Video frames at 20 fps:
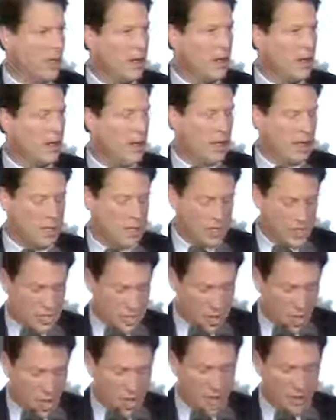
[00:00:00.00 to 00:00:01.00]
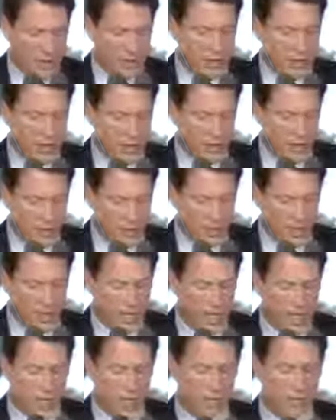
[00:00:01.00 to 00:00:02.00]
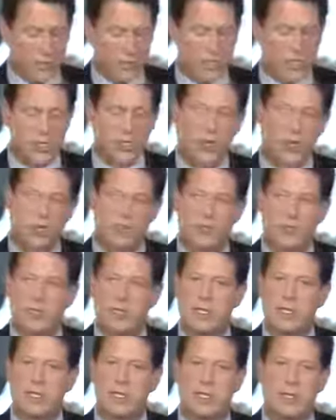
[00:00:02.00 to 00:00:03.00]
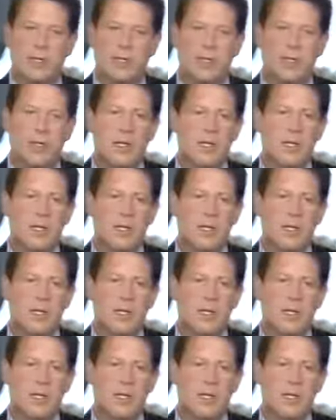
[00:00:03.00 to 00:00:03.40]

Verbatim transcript: and saw the determination, resourcefulness, and